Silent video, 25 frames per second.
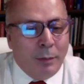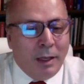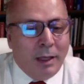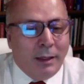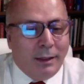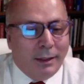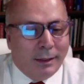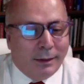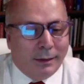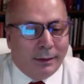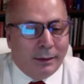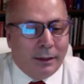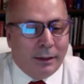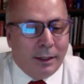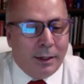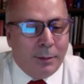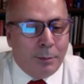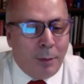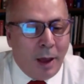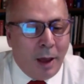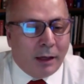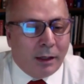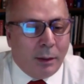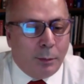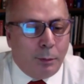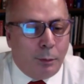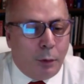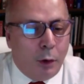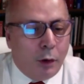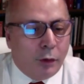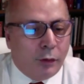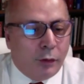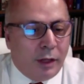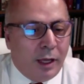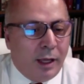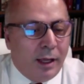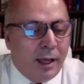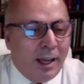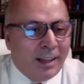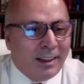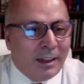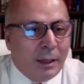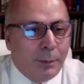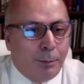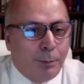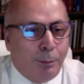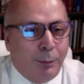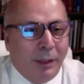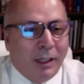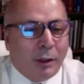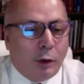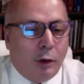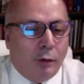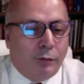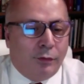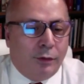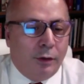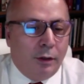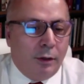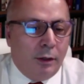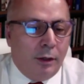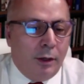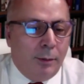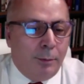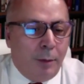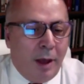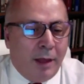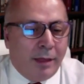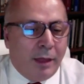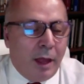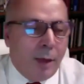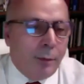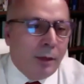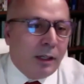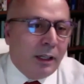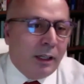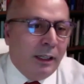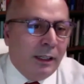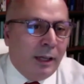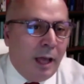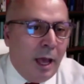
barrels per day at the peak of pandemic in April.